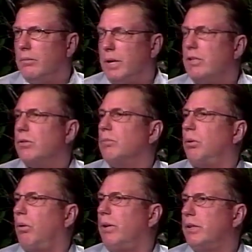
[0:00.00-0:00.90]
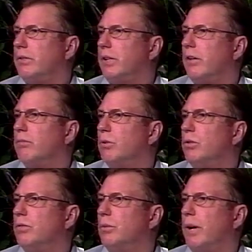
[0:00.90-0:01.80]
major employers have
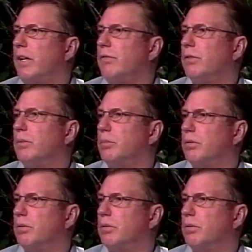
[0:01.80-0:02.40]
moved away from